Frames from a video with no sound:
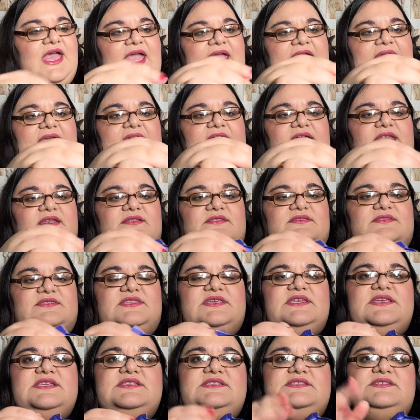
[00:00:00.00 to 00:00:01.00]
And
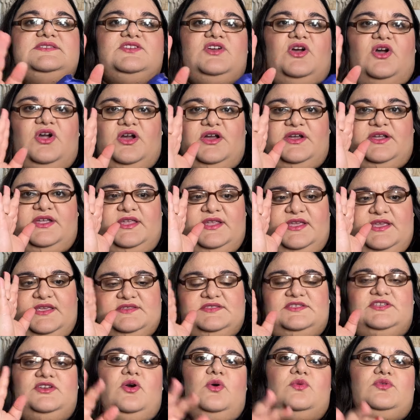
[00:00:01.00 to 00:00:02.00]
this Target is
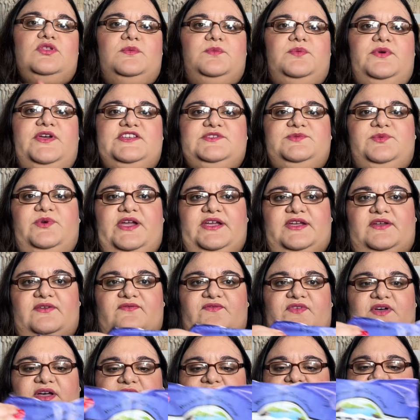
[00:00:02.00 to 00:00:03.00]
the only place where I can
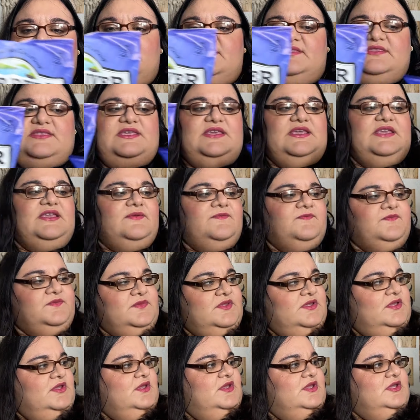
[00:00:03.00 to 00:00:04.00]
find the
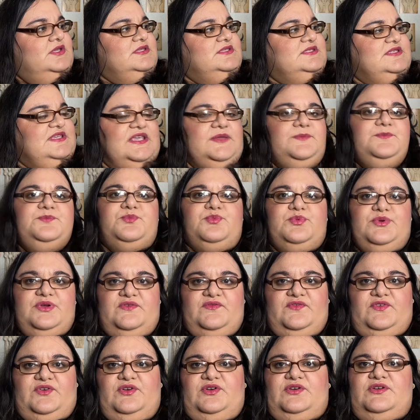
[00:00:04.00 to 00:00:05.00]
Deep
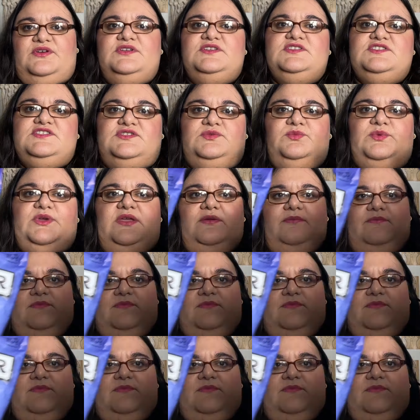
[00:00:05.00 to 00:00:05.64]
River Sweet